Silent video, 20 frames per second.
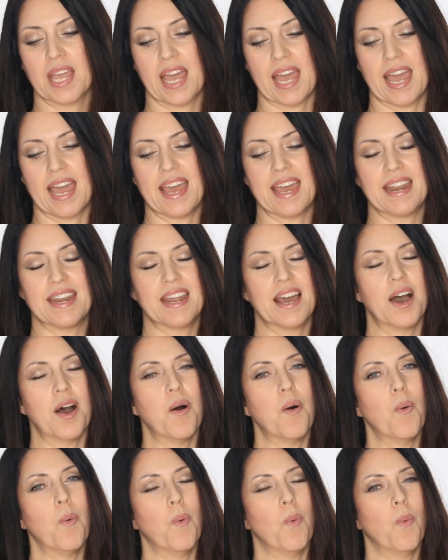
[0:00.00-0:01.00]
And
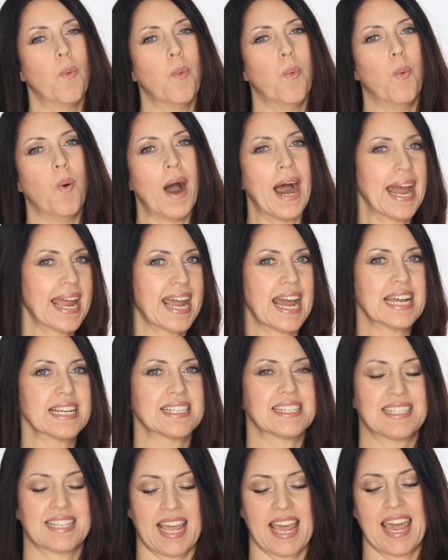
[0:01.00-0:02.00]
why I
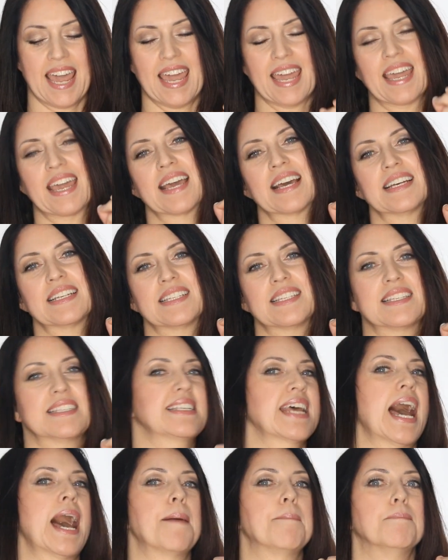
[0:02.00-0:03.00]
say
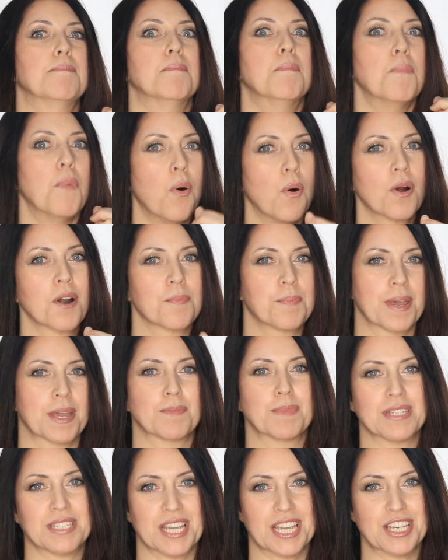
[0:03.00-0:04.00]
stop more
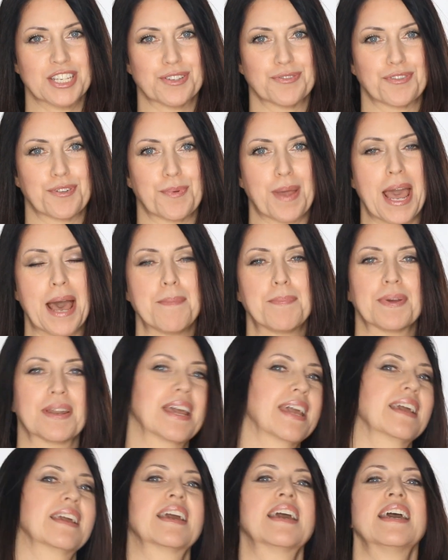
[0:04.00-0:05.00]
pigmentation from
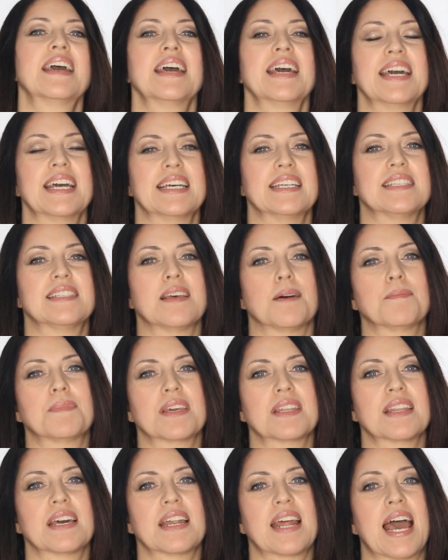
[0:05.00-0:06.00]
happening is
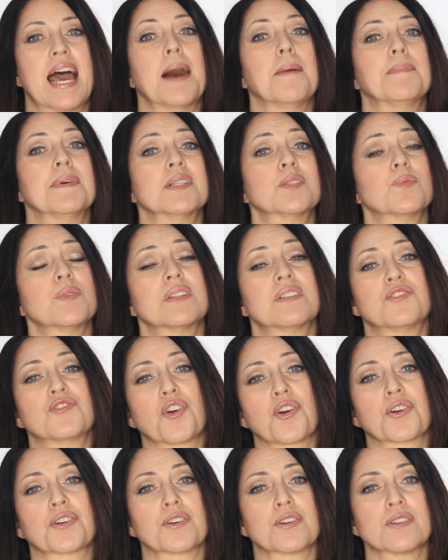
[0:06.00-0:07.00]
something that happens with
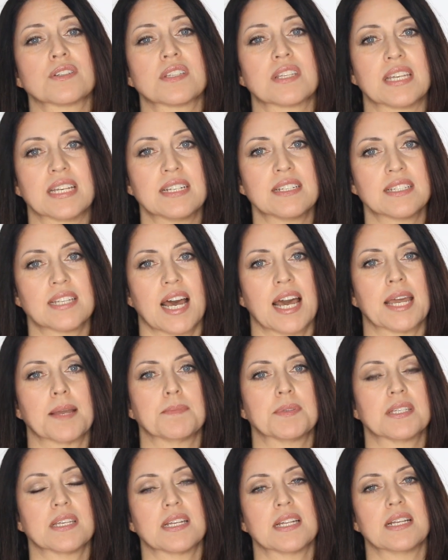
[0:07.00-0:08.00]
darker skin
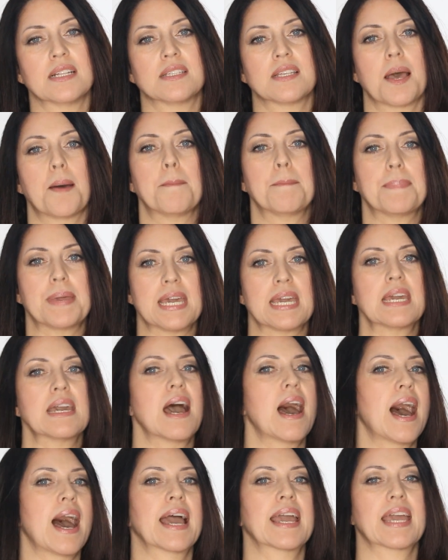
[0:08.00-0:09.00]
types, and it's
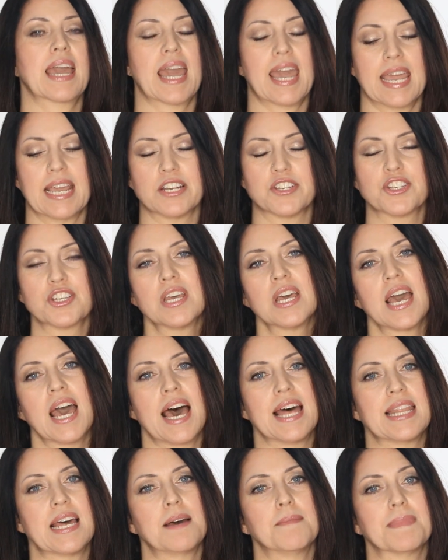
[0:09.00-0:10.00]
PIH,
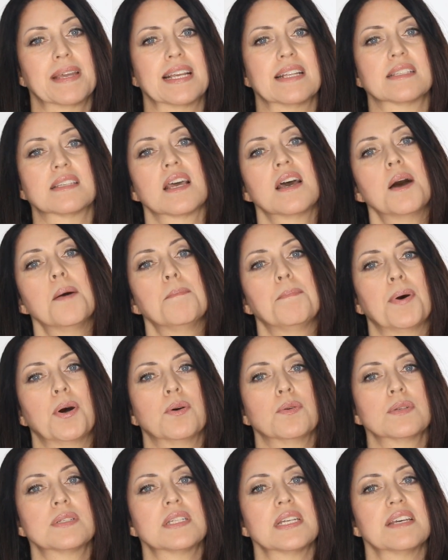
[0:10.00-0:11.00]
and that means
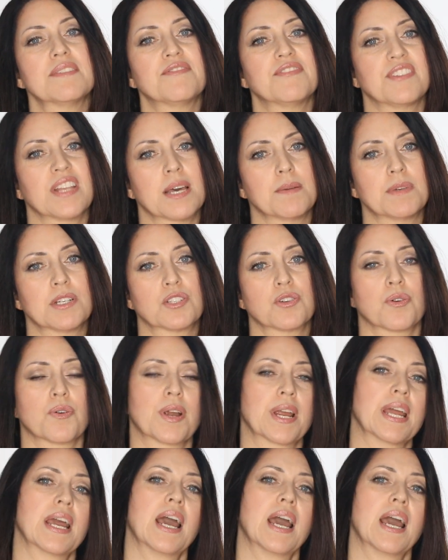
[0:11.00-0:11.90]
post-inflammatory